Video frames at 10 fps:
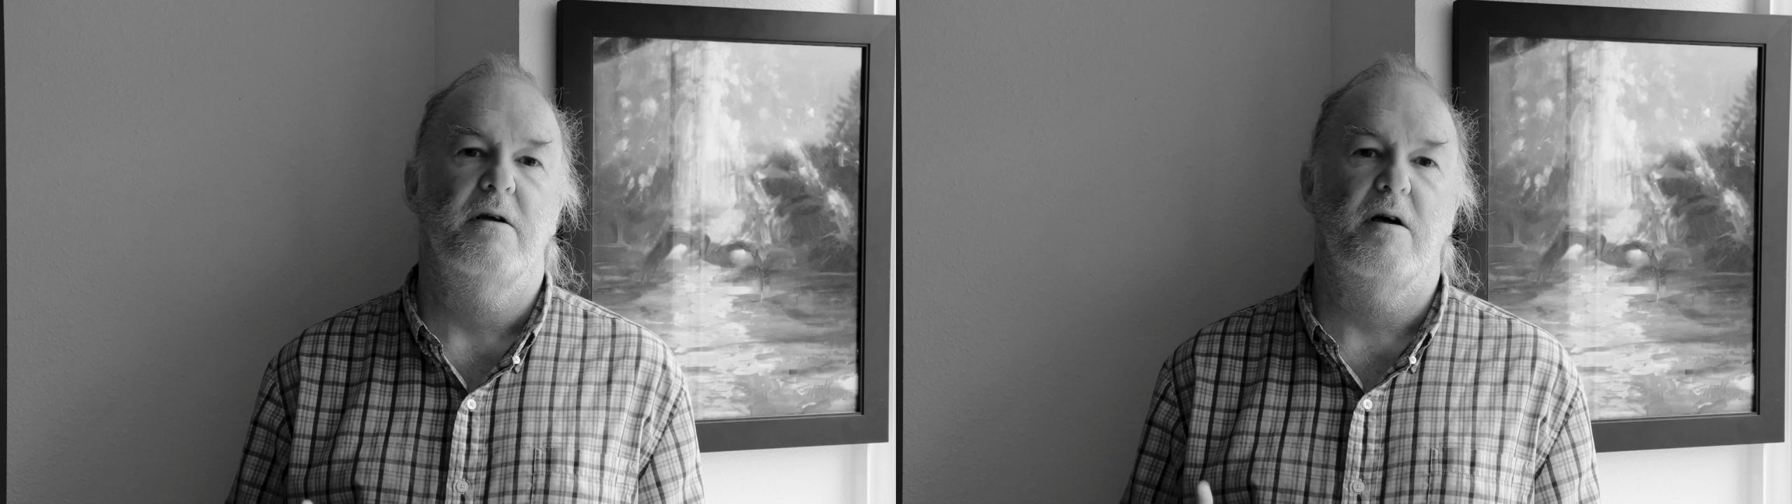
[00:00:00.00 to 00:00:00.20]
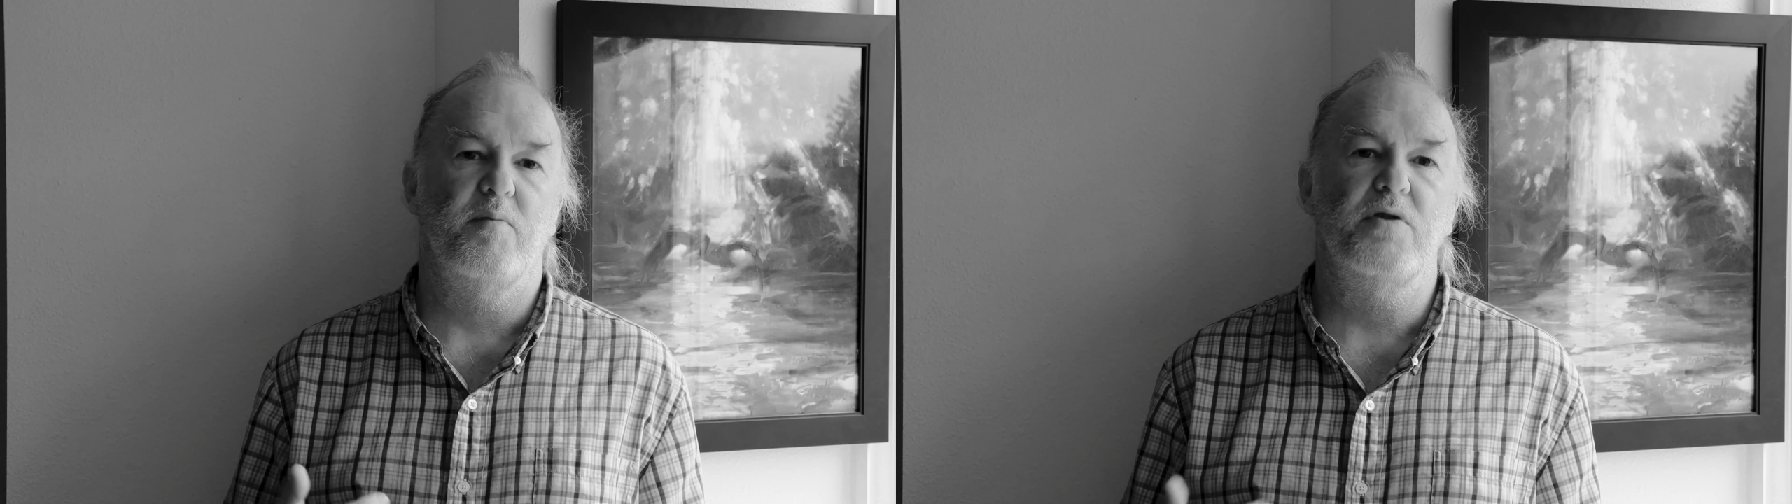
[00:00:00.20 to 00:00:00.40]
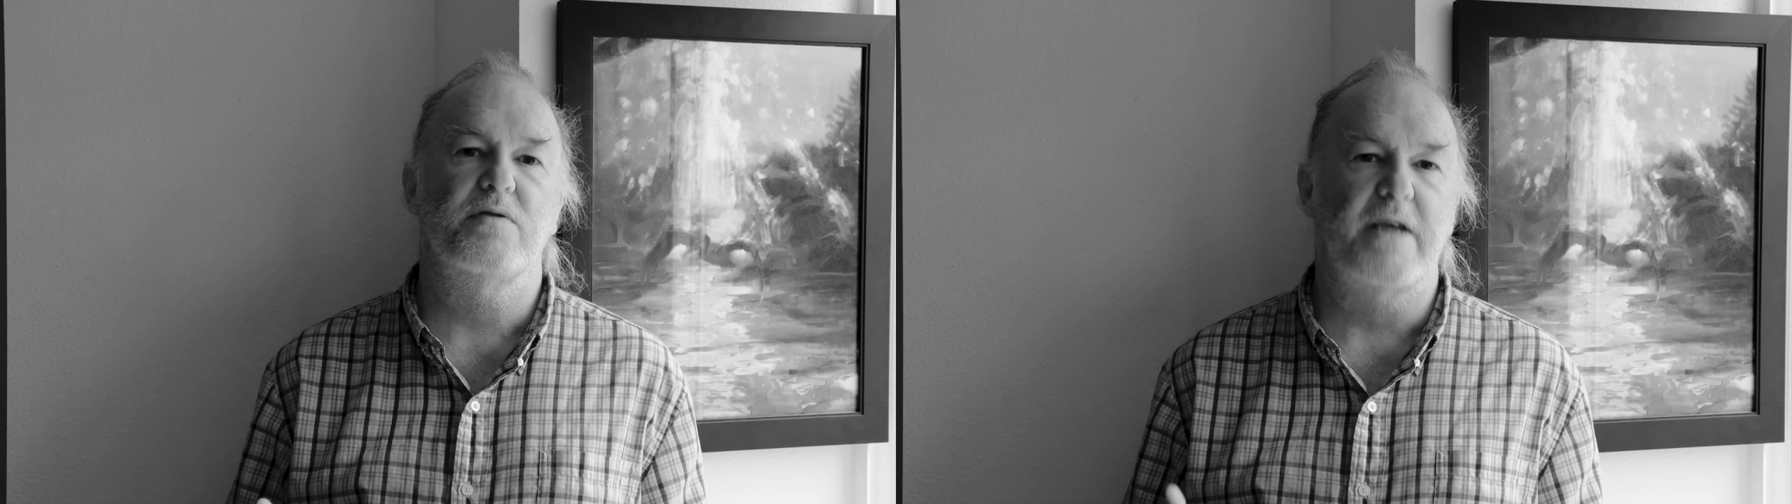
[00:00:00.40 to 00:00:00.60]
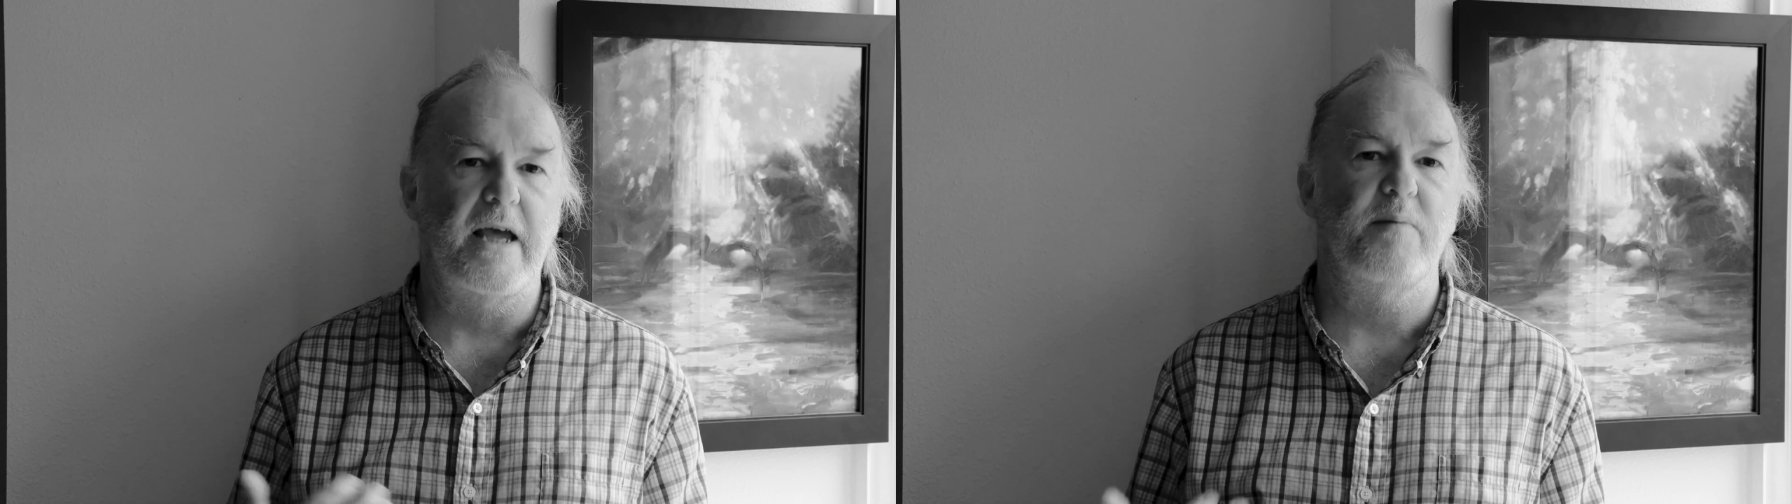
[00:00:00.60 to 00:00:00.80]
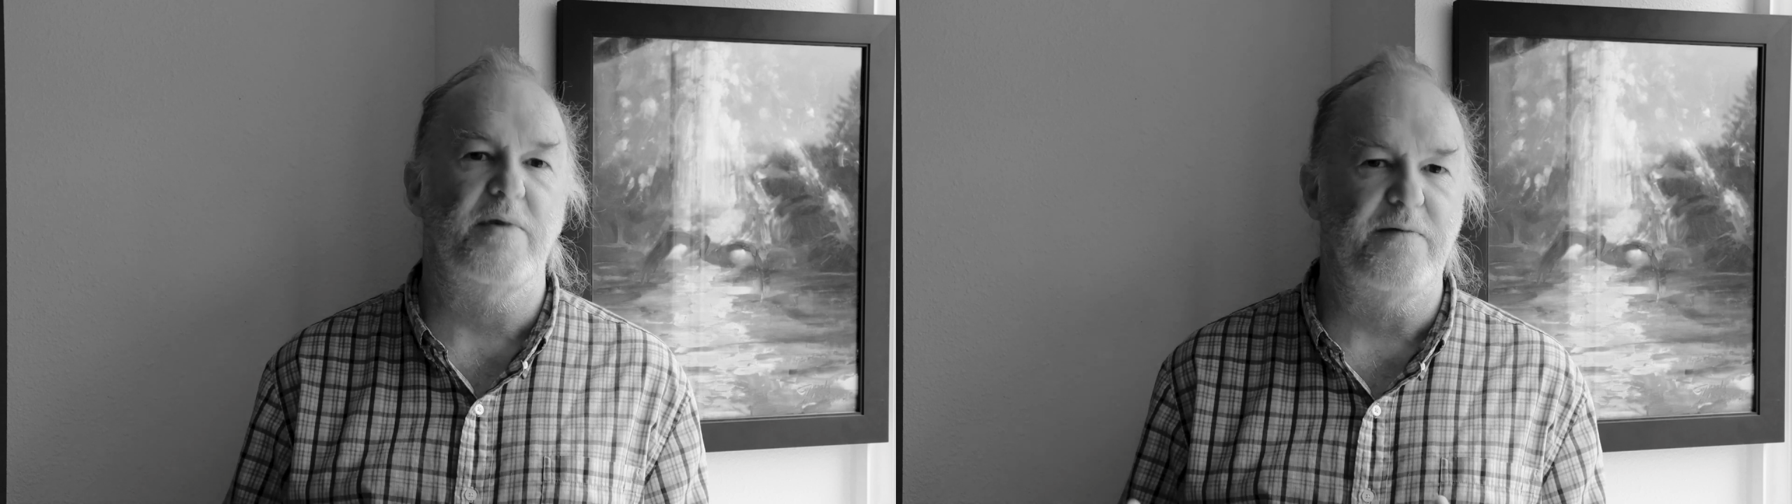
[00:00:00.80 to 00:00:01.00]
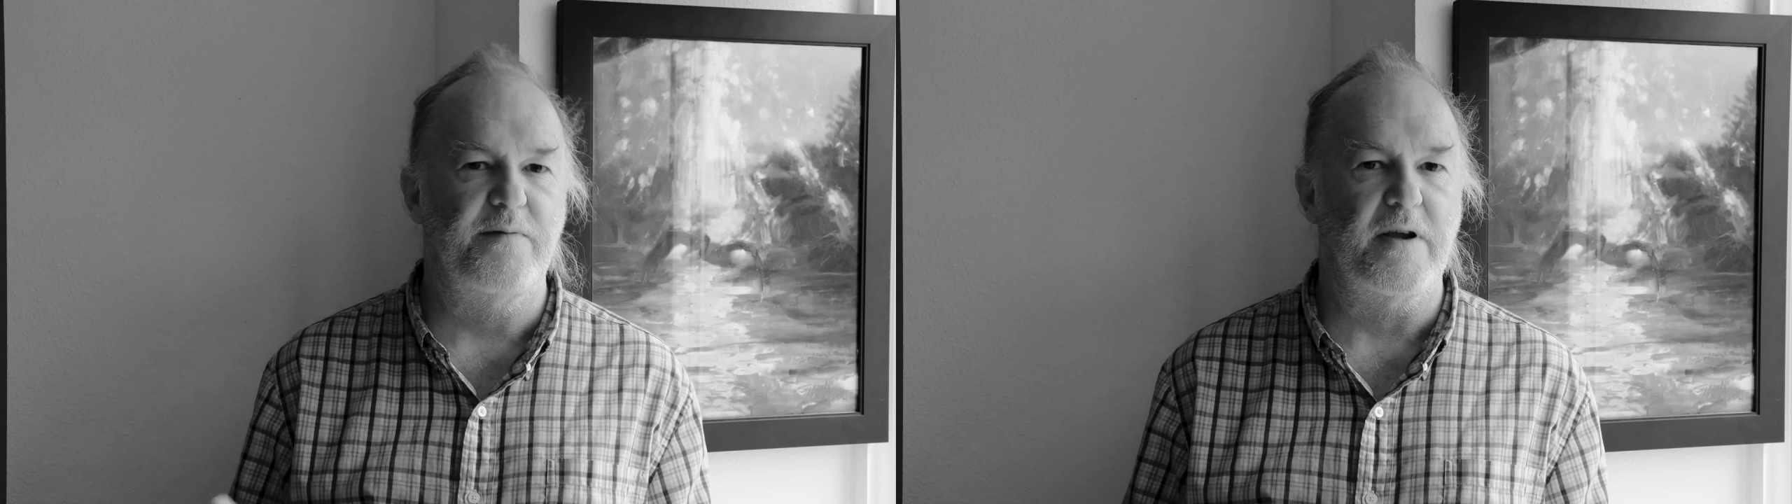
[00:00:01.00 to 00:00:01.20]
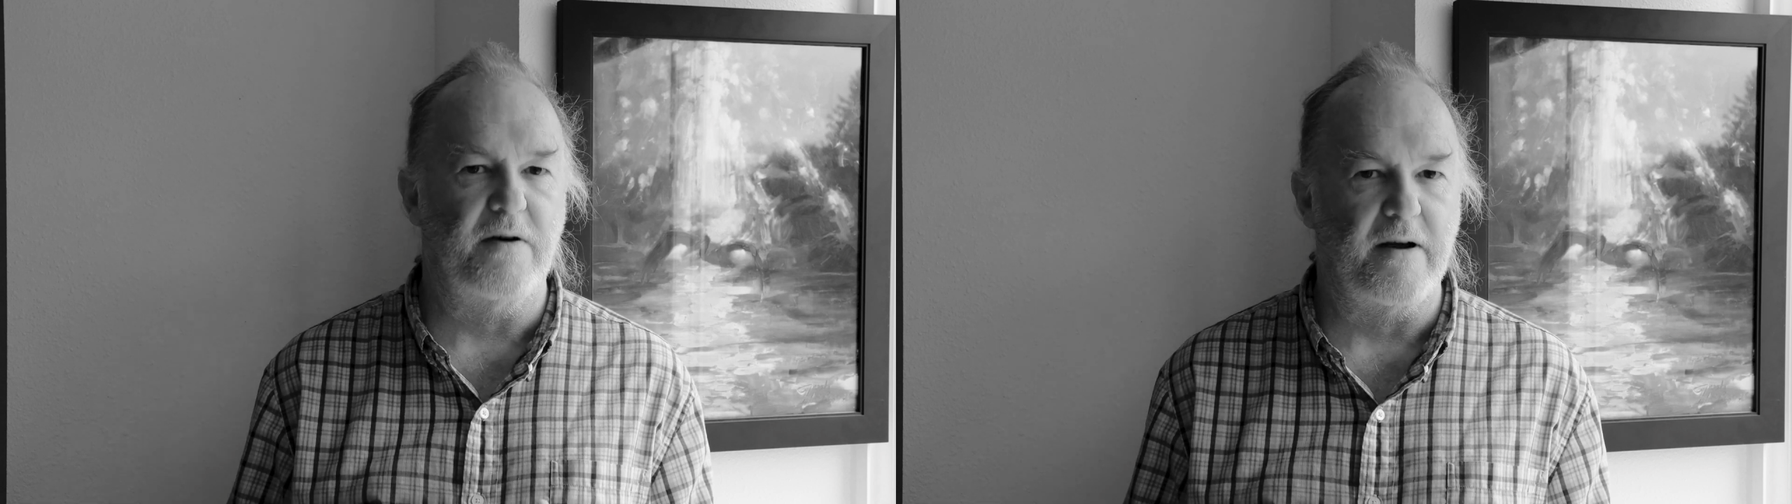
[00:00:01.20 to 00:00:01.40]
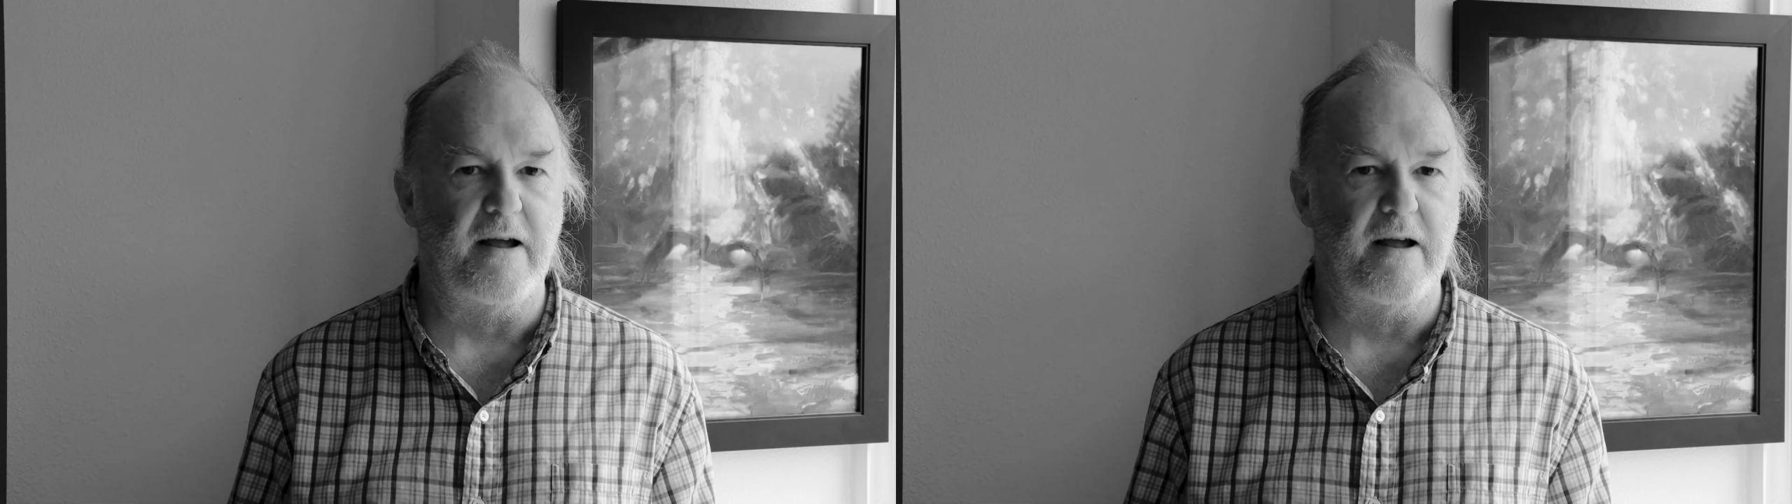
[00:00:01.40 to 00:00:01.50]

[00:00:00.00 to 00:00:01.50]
abuse can't be figured